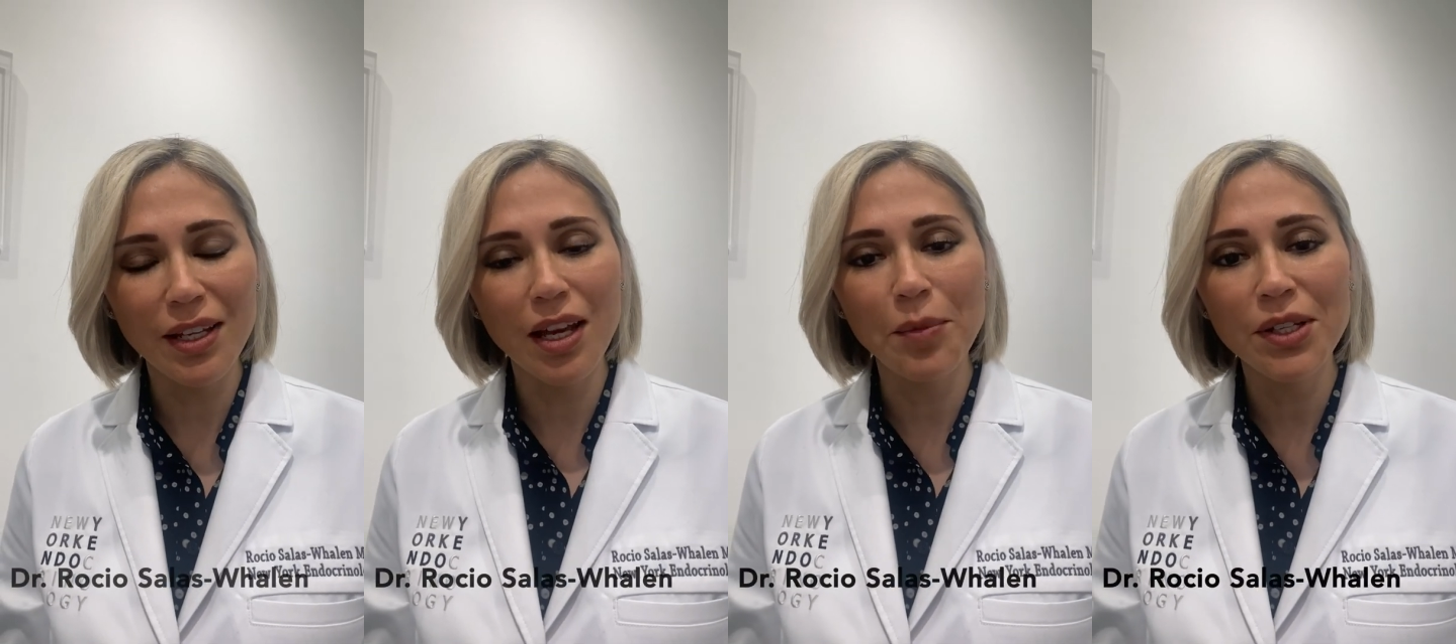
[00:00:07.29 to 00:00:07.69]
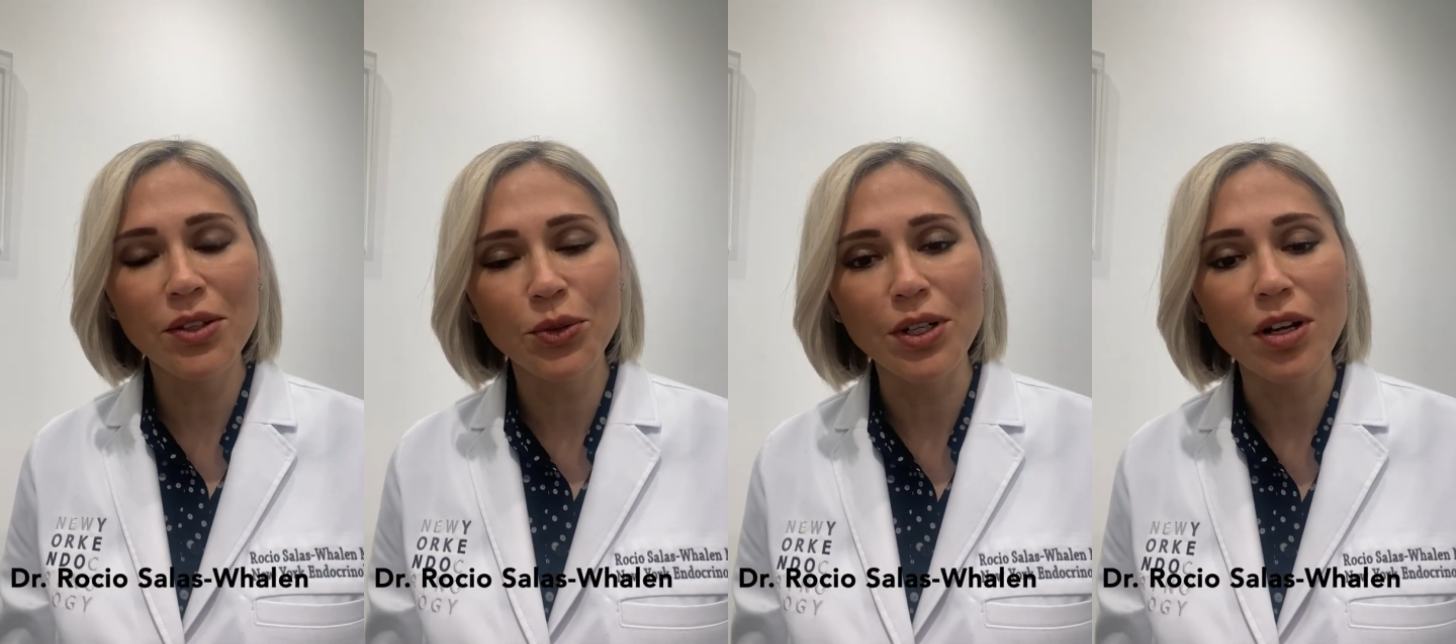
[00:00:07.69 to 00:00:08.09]
I'm an
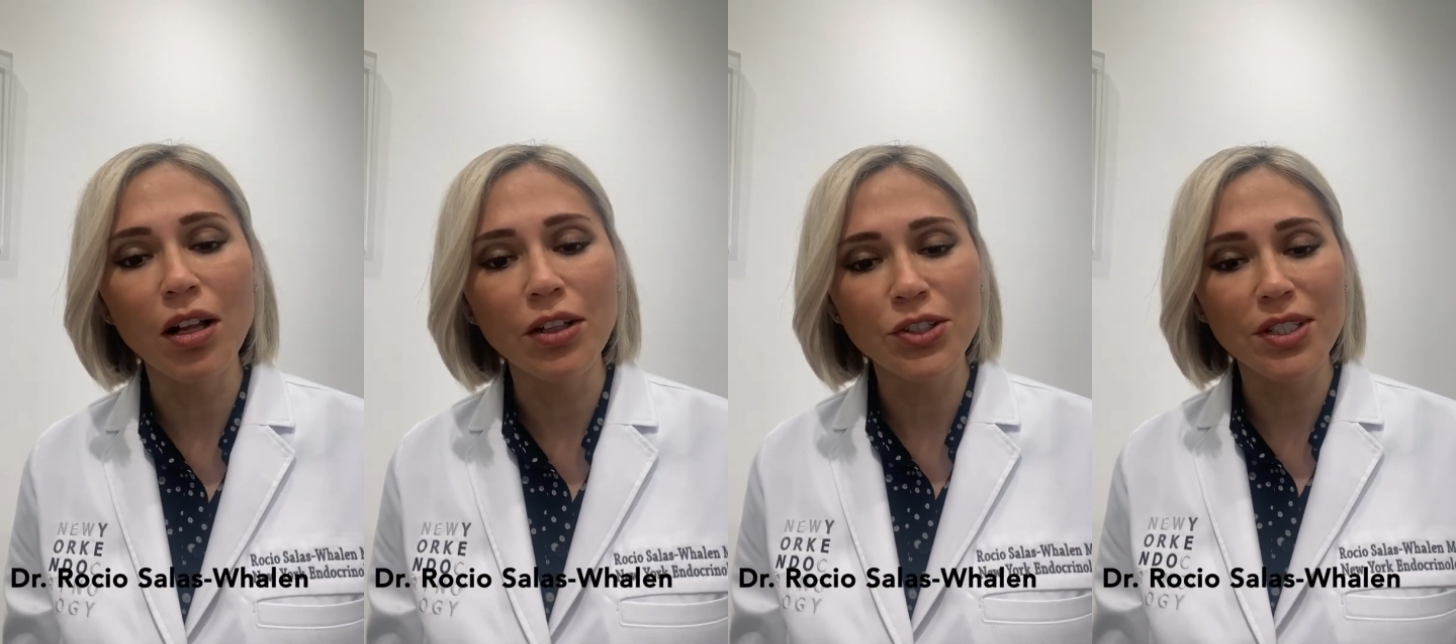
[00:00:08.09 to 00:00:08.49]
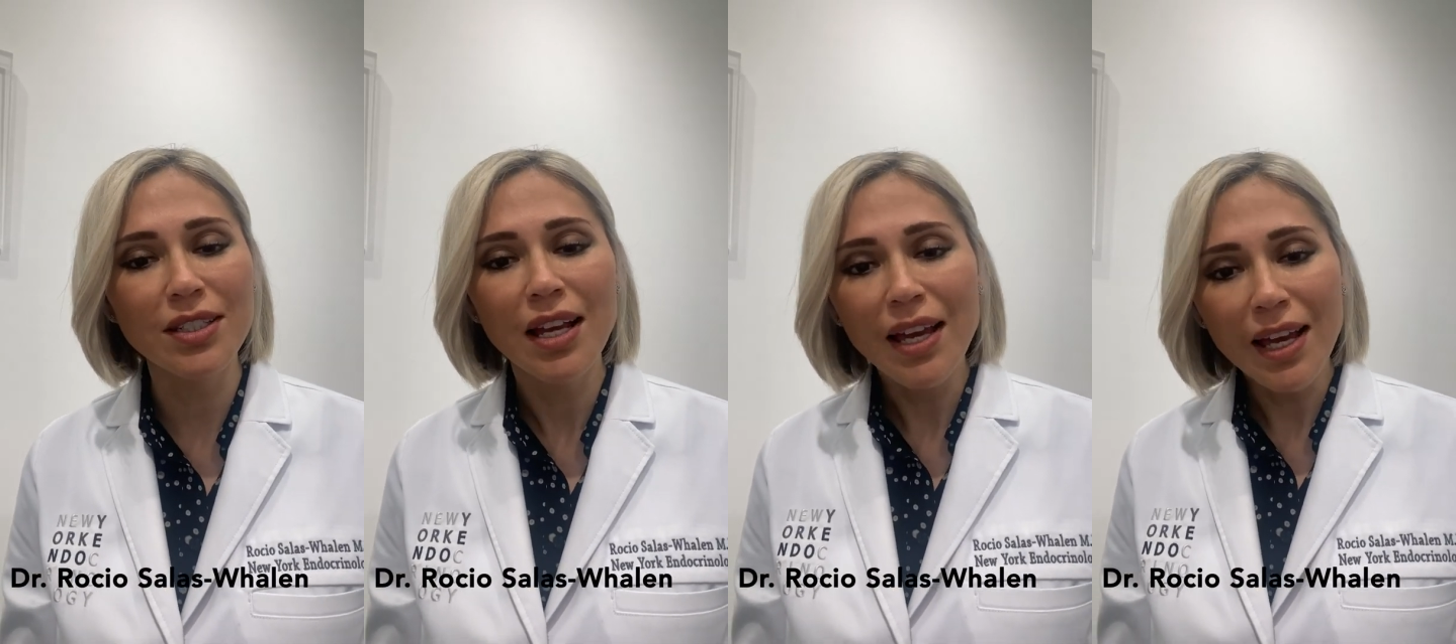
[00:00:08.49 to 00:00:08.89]
endocrinologist
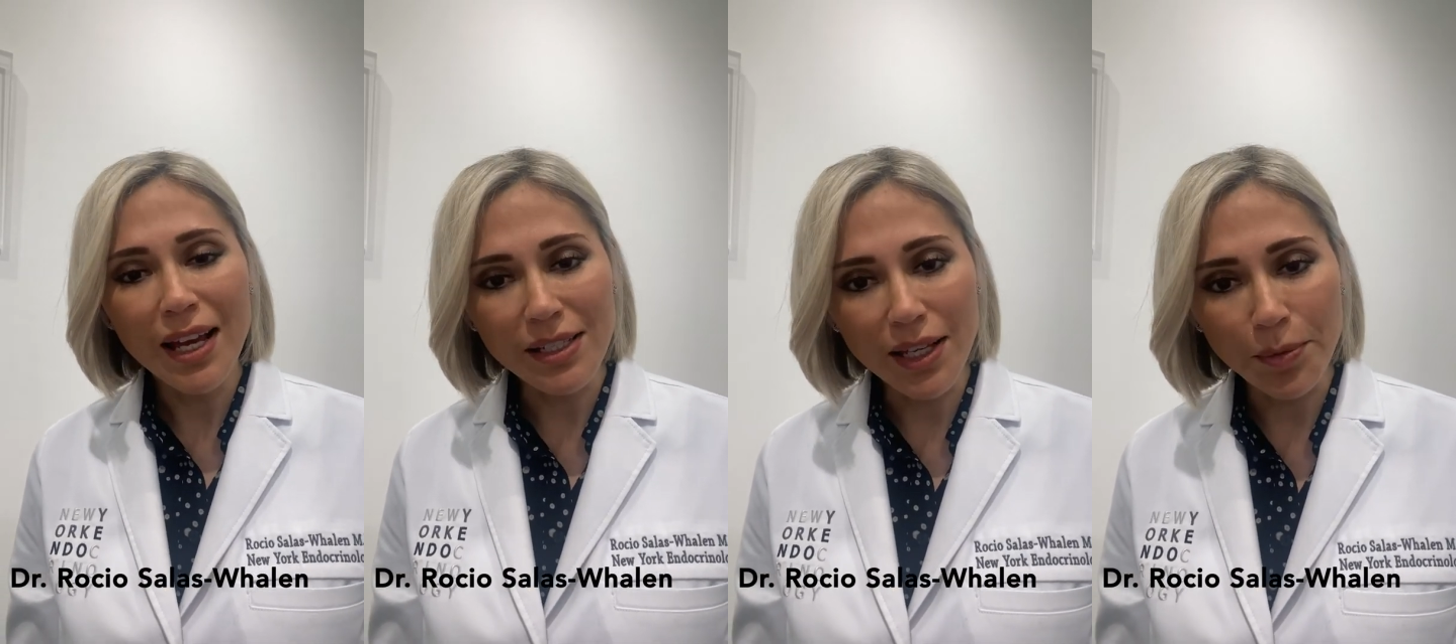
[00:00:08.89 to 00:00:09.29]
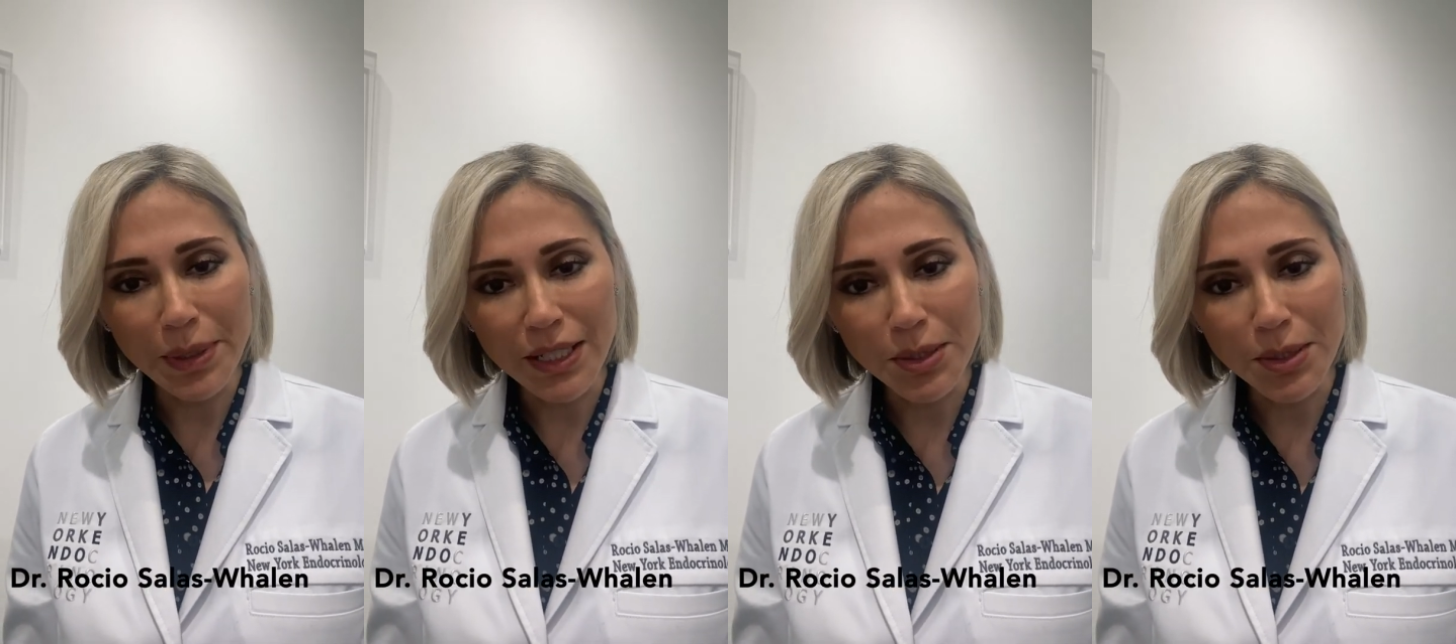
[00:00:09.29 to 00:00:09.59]
and diabetes